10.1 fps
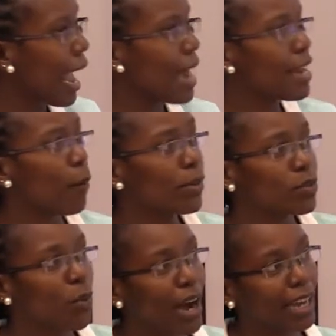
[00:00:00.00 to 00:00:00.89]
and I
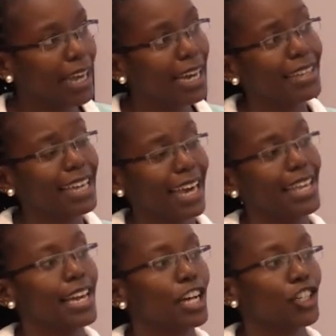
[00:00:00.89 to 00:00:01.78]
was working at the
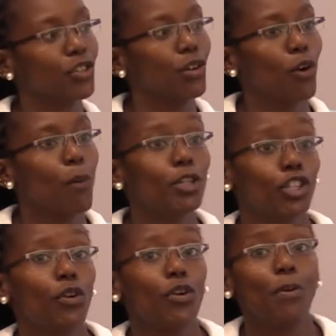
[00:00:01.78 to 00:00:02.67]
Kenya National
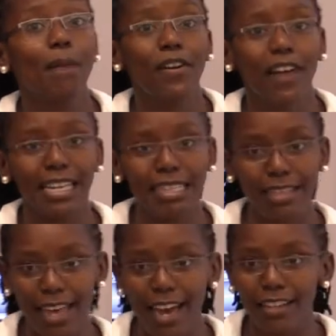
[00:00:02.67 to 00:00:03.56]
Commission on Human Rights
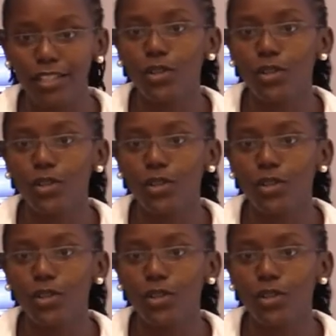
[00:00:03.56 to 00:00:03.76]
then.